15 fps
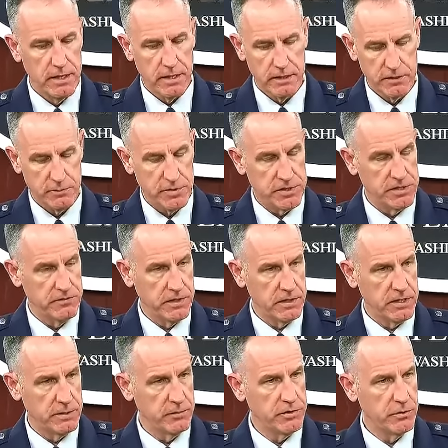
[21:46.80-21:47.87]

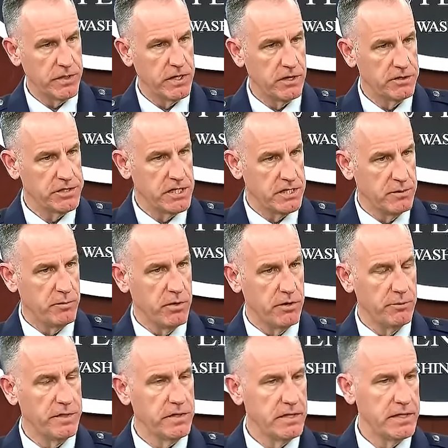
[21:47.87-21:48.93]
specifically between our State
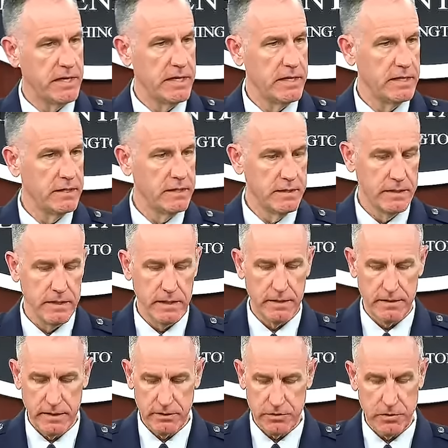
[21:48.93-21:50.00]
Department and
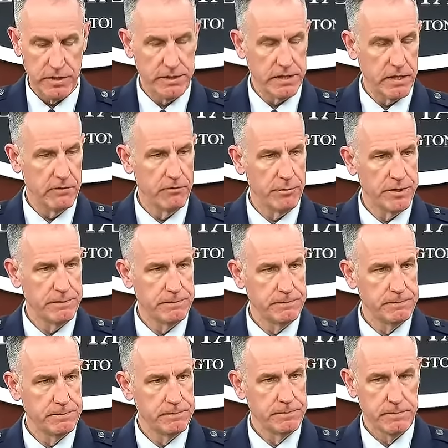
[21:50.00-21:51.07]
the Israeli government.
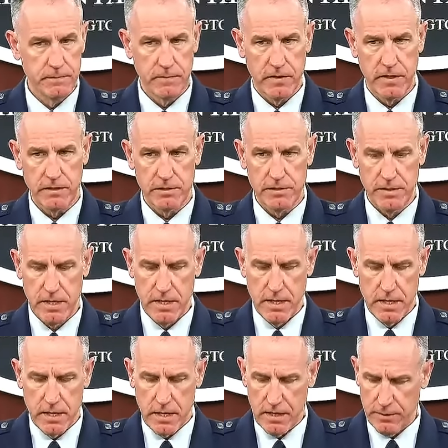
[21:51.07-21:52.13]
Thanks.
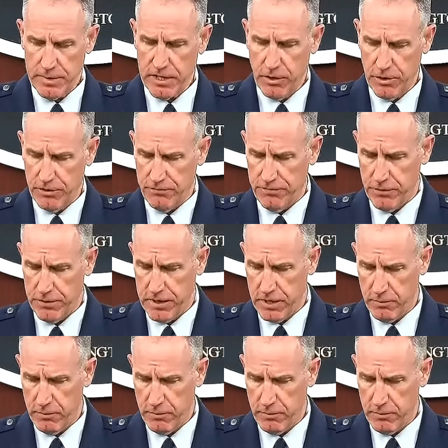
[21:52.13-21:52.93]
Let me go to the phone here